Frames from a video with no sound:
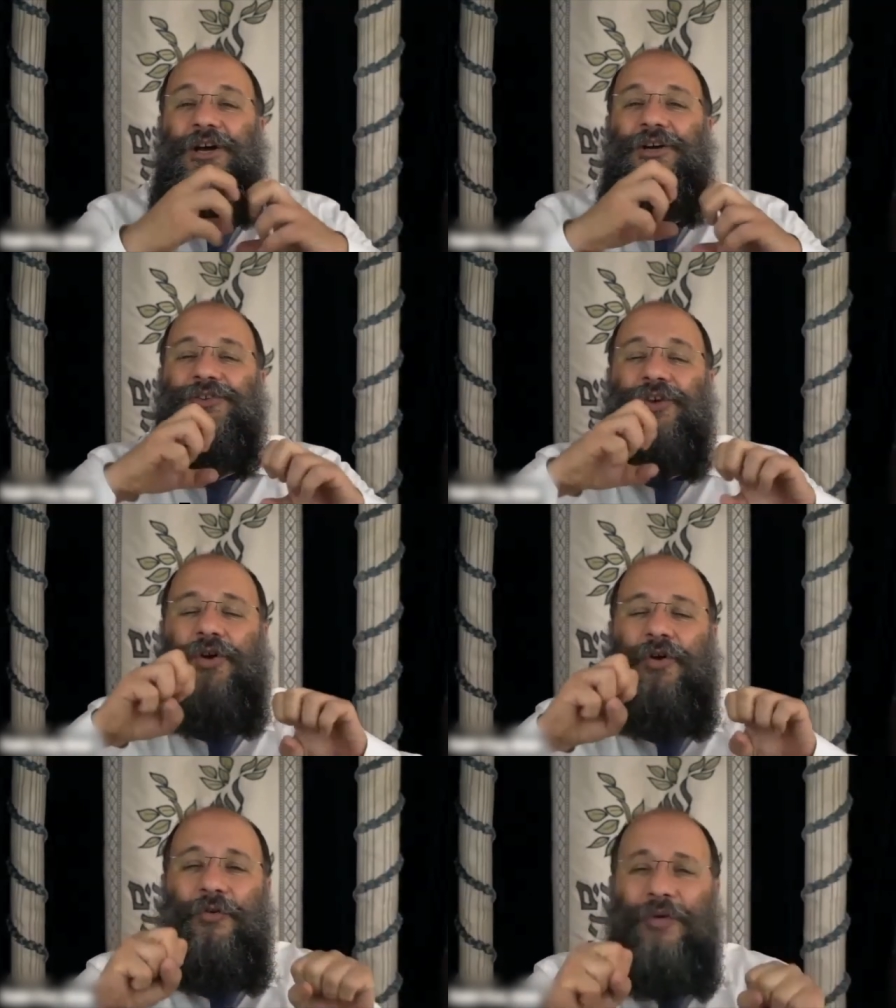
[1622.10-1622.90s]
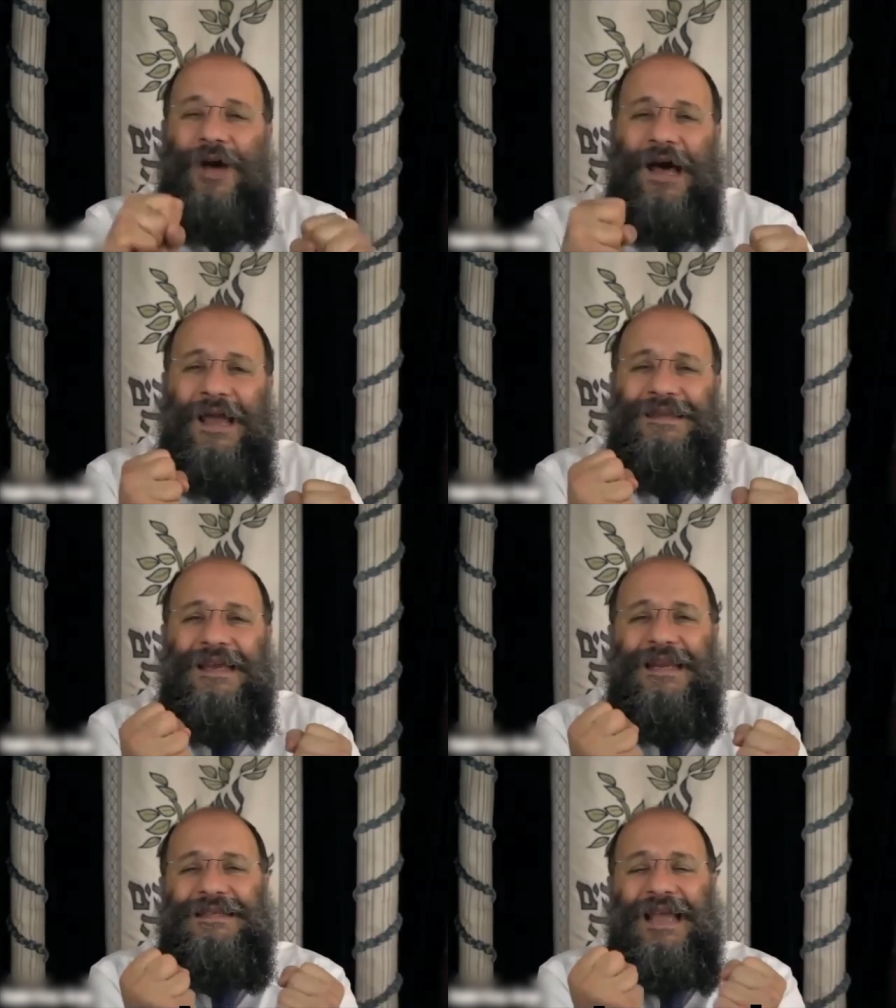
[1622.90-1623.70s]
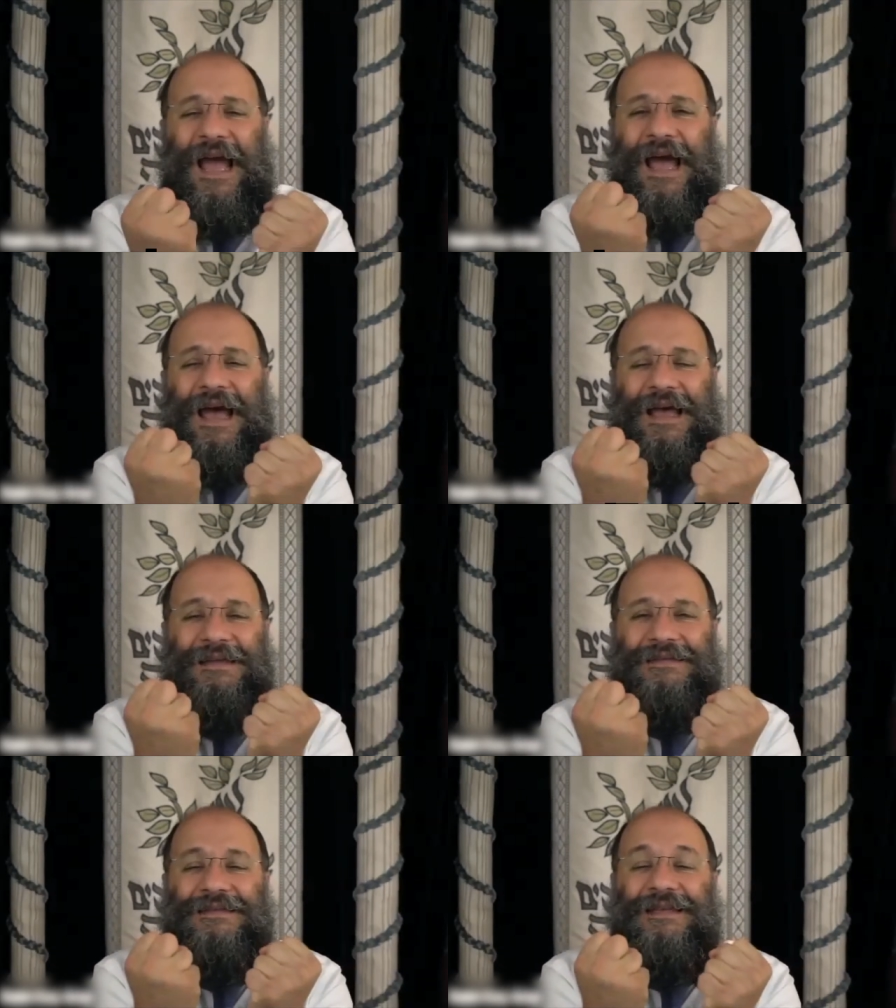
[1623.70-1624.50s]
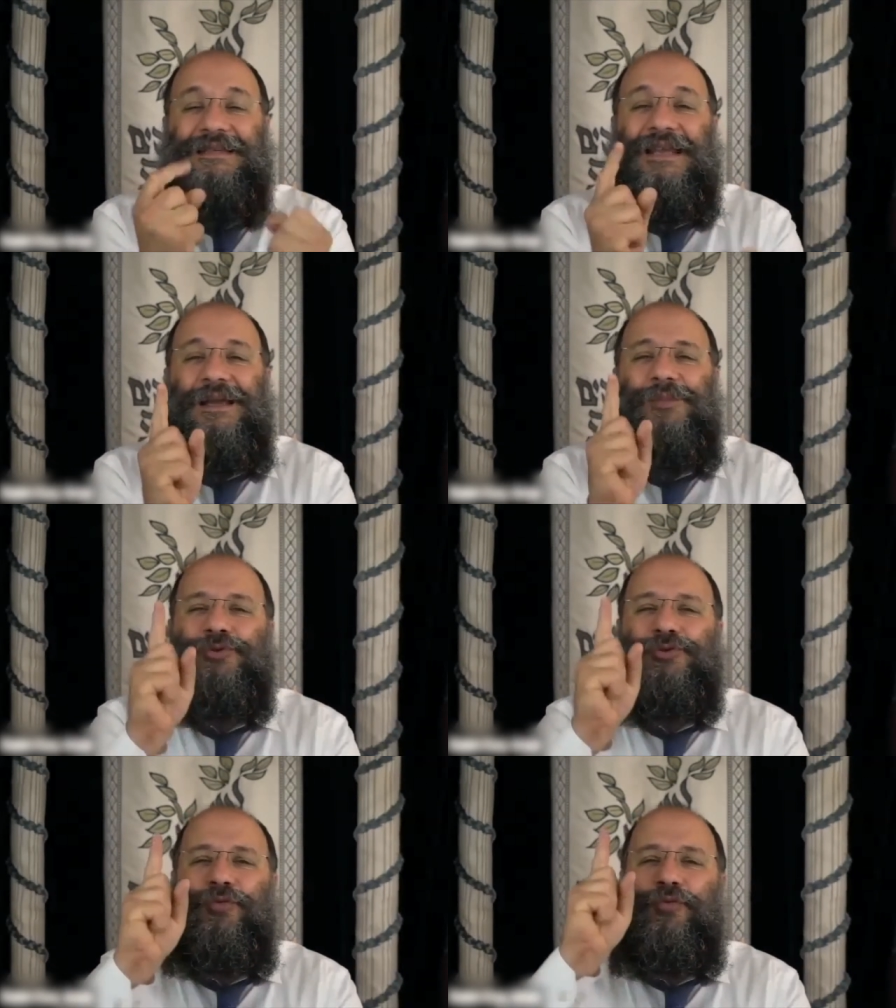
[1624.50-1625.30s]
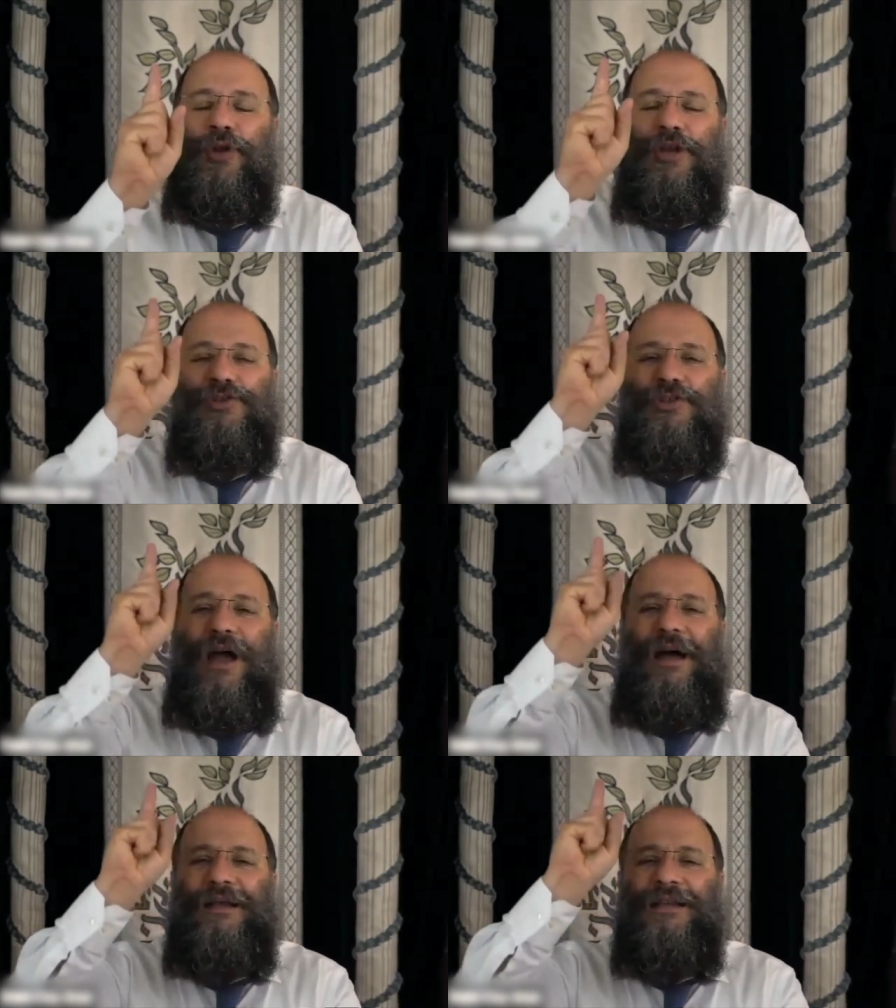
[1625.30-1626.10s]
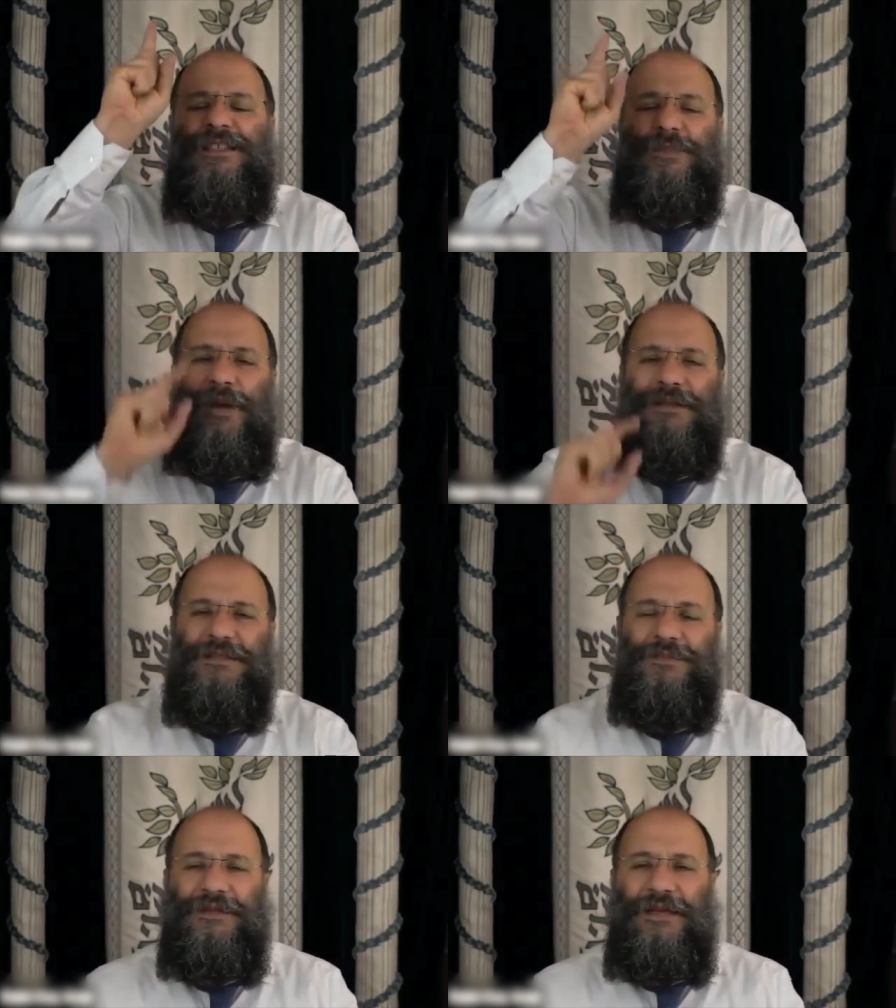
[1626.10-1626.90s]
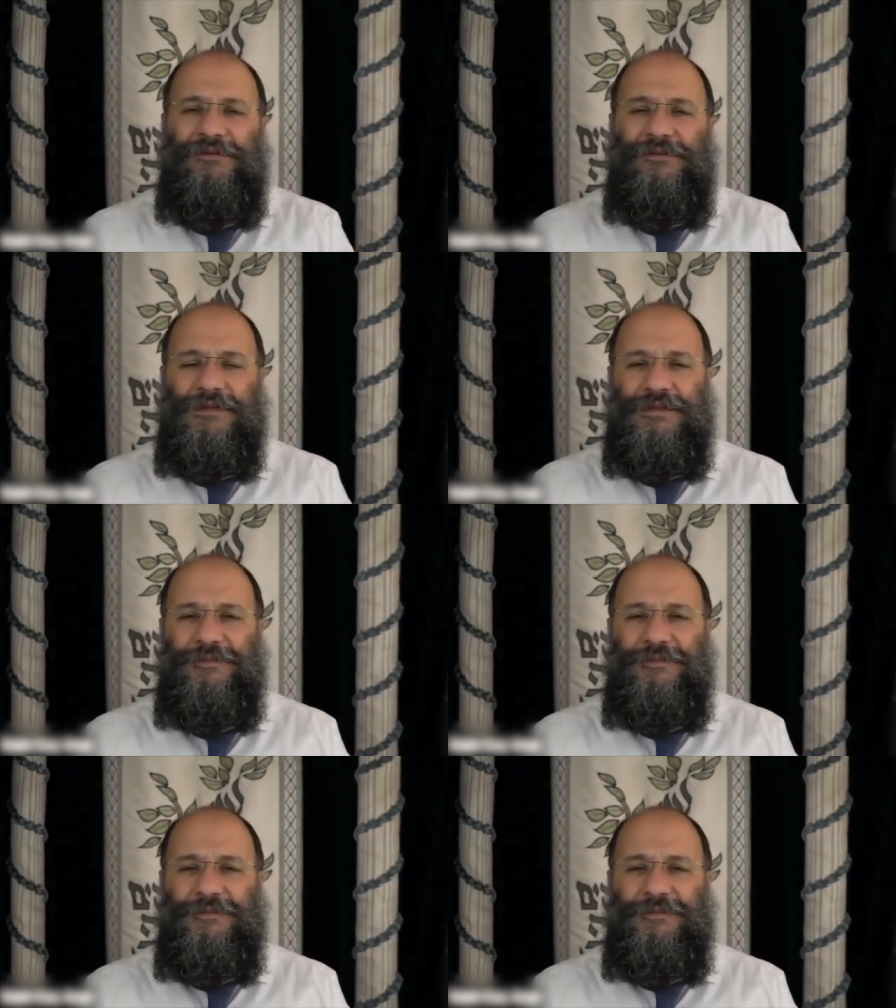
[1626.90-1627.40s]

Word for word: the cry that it has is able to reach the highest possible levels.